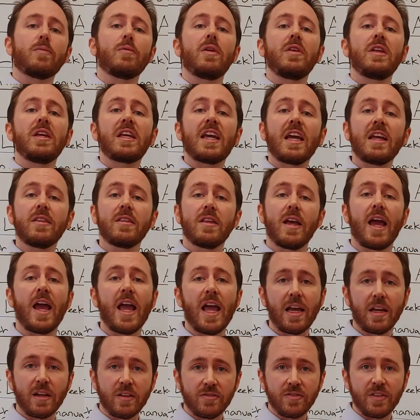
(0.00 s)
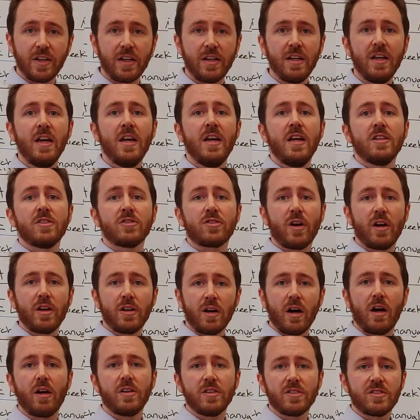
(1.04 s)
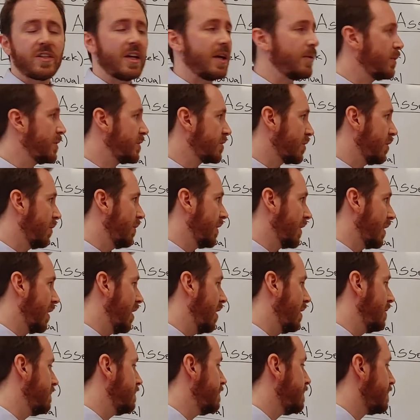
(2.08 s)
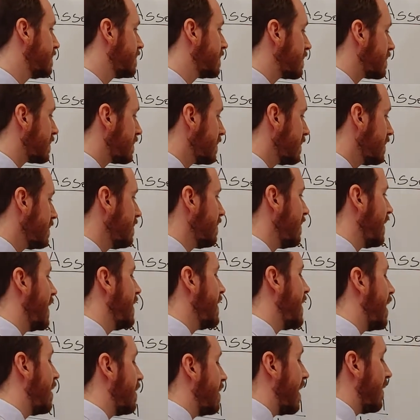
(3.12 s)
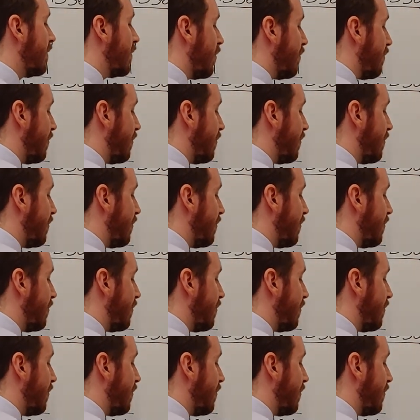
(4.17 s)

really getting the hang of it, starting to understand what's going on. Now, level